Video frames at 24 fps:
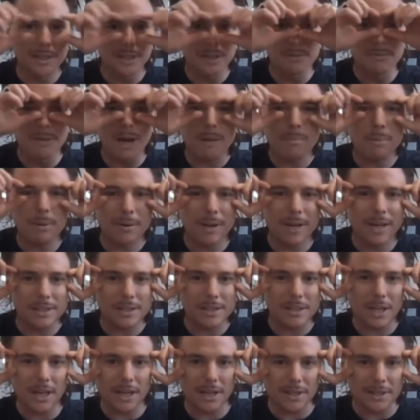wraparound
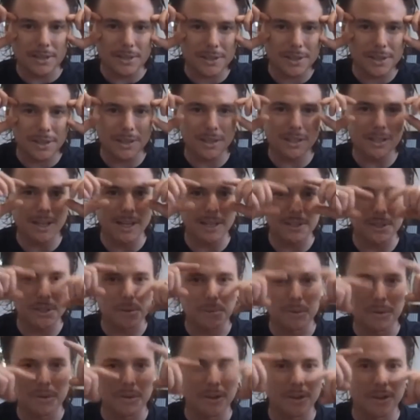kind of sunglasses
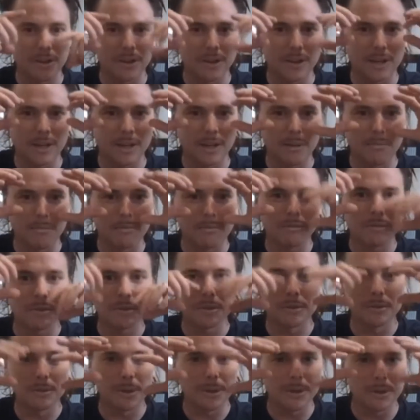with the
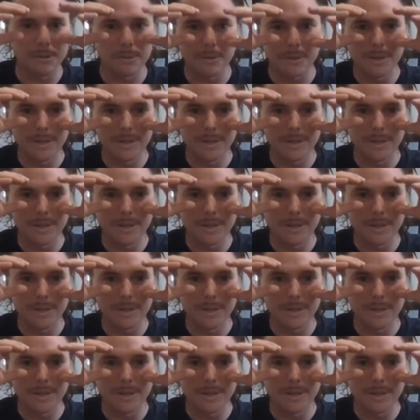fluoro